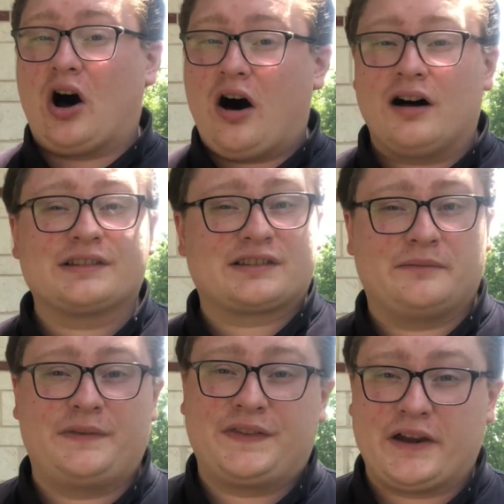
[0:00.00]

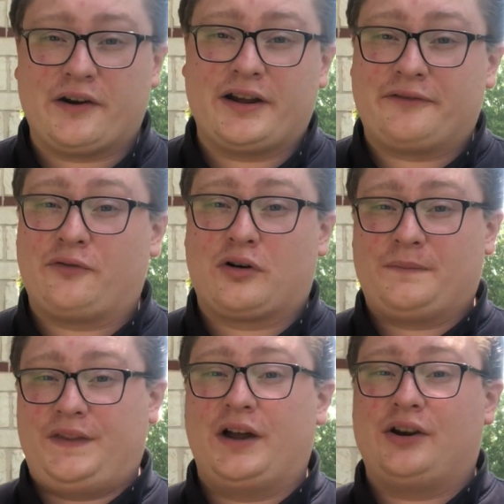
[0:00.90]
awesome Therian
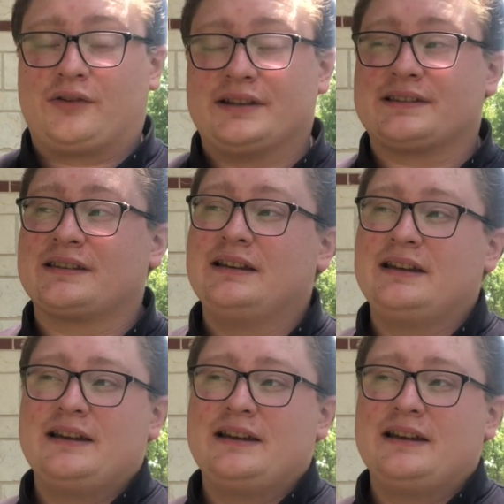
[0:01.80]
Forme Thundurus